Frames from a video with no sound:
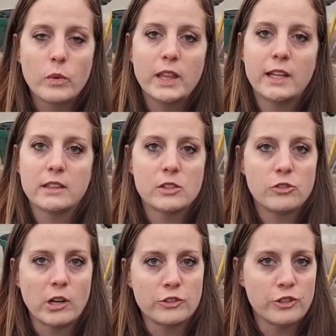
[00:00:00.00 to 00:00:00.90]
We let the
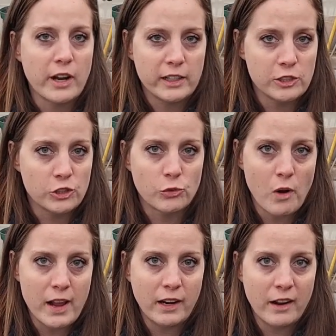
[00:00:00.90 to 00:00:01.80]
structure kind of just
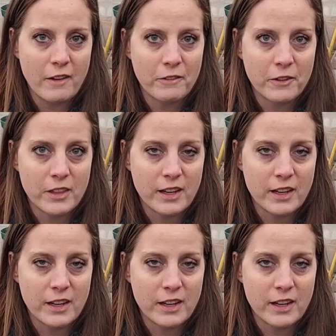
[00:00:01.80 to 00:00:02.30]
ride it out for the